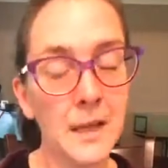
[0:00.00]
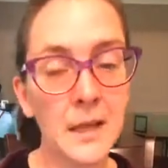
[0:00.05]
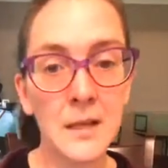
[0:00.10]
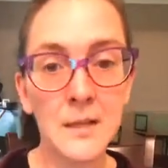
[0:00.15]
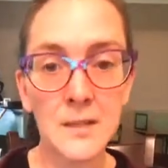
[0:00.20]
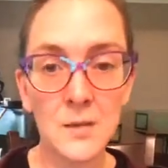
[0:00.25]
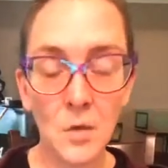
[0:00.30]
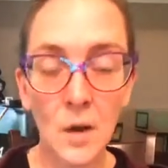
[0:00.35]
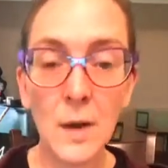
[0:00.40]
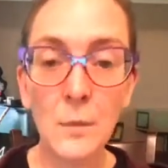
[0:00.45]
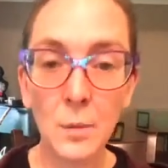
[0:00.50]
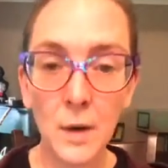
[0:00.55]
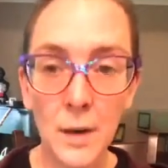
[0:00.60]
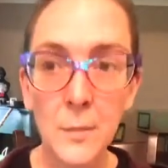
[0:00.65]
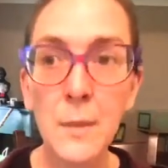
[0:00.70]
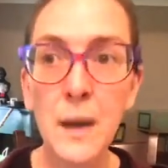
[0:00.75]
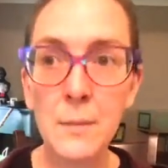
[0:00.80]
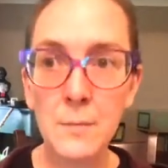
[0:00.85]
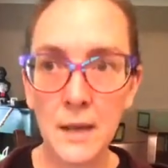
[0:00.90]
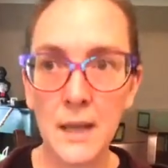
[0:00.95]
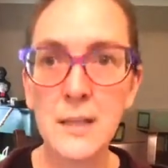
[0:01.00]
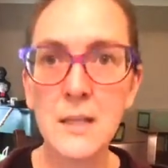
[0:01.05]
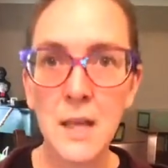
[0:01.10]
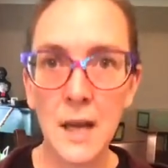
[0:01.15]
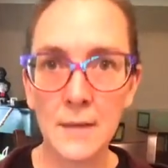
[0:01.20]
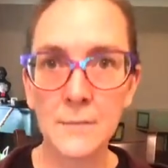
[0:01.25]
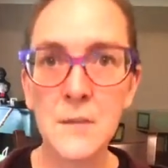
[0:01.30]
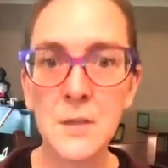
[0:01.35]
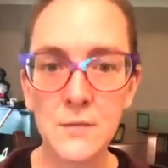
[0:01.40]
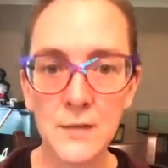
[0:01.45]
So I run my
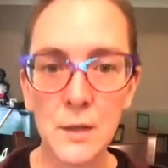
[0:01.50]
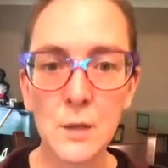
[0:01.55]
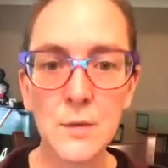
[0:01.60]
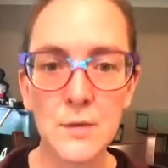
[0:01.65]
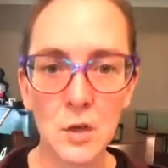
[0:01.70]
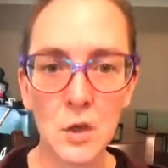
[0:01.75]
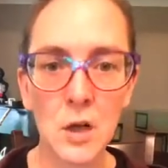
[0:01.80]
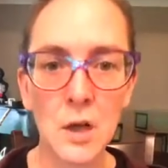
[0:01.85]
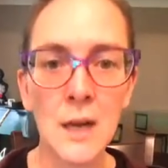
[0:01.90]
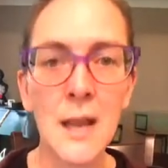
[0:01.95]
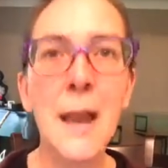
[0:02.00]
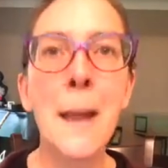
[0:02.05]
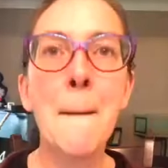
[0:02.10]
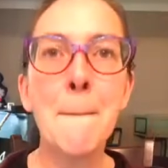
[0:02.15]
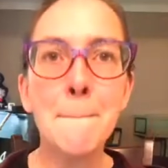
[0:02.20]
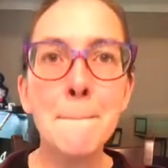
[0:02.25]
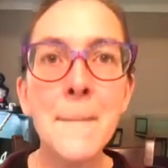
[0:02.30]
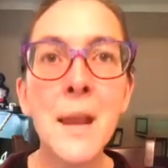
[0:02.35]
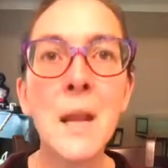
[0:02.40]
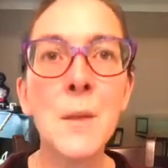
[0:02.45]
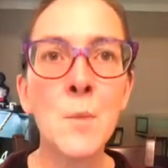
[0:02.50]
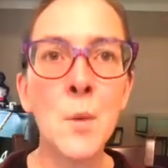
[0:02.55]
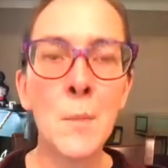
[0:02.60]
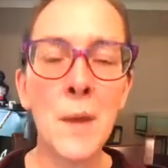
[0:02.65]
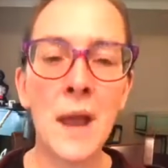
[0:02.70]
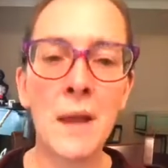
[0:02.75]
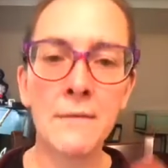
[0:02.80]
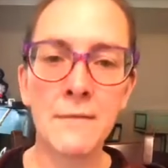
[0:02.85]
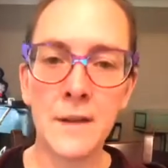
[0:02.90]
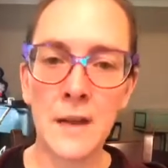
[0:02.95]
bedtime diffuser minimum
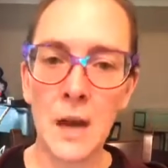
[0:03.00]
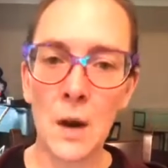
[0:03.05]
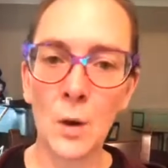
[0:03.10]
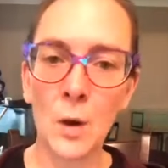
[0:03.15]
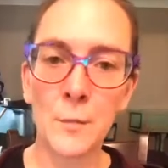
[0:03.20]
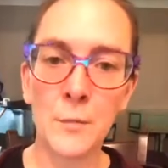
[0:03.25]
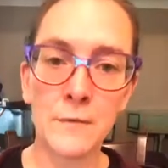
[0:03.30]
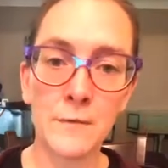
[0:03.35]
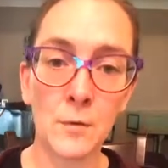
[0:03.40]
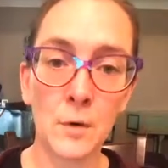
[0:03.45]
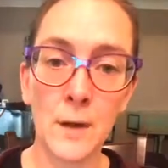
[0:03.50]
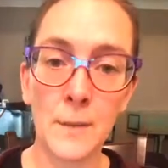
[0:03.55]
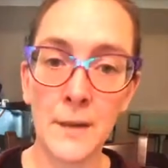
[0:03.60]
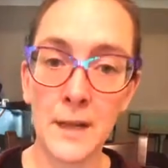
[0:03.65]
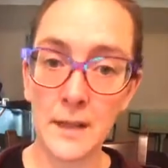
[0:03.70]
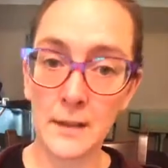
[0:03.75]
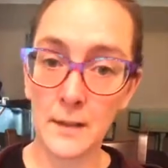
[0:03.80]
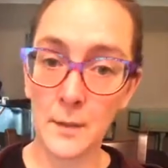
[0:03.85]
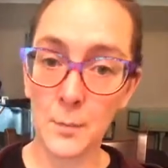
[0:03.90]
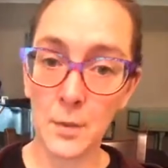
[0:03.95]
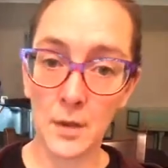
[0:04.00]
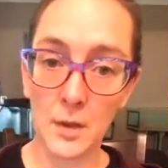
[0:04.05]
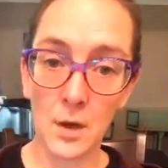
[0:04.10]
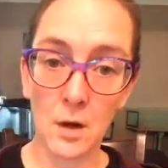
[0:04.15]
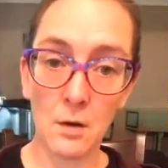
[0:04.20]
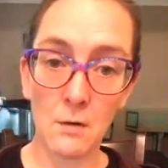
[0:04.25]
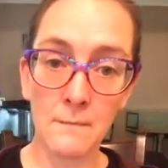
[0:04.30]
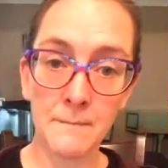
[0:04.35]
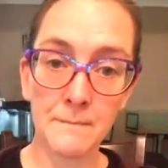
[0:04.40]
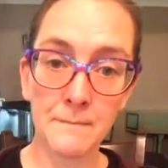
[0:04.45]
half an hour before I'm hitting the pillow.